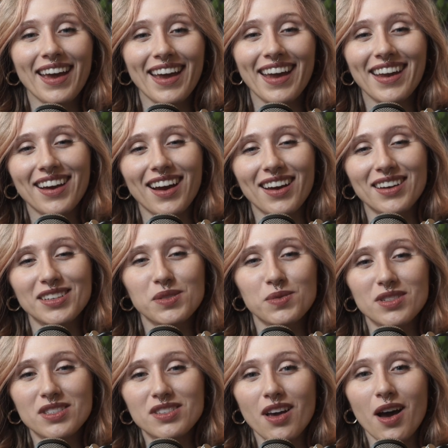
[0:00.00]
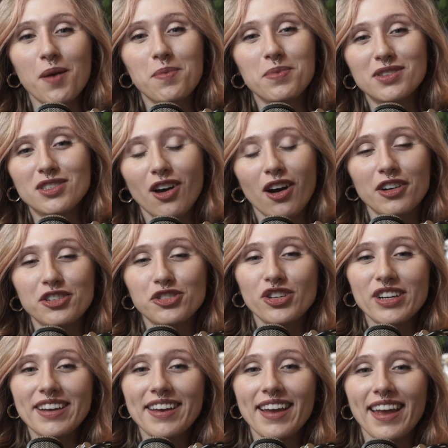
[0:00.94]
Hey guys, what's up? It's
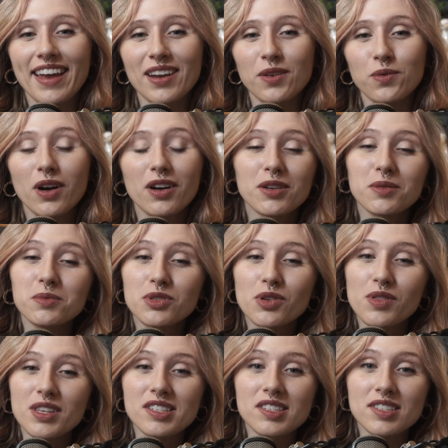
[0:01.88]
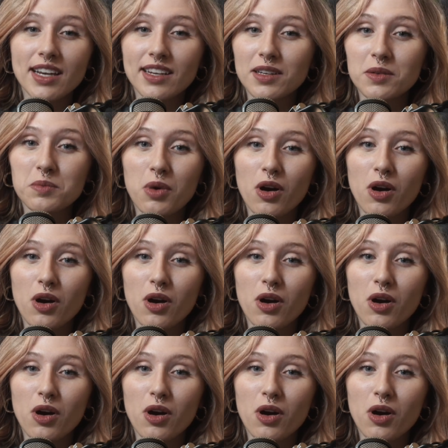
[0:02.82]
Audrey, and welcome to the second